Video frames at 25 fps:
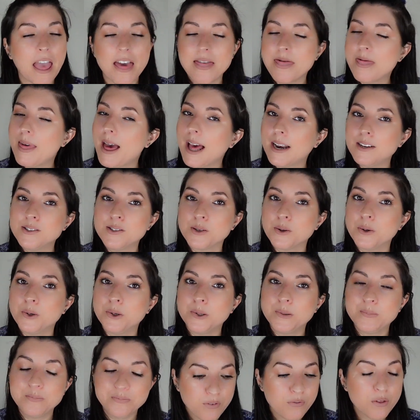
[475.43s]
That is
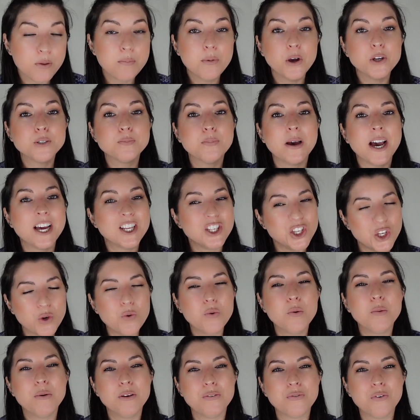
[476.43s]
all. But for the most part, you
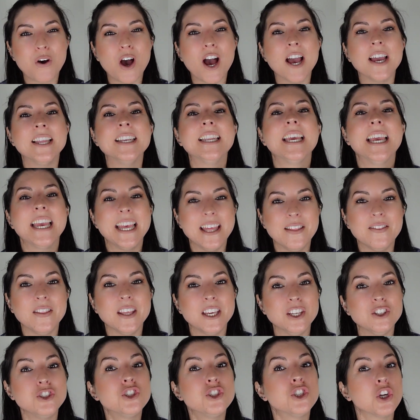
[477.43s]
will be fine in
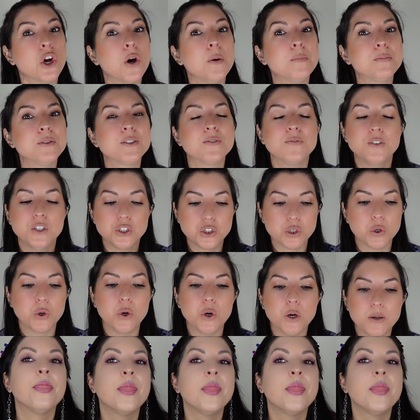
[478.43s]
these shops for sure.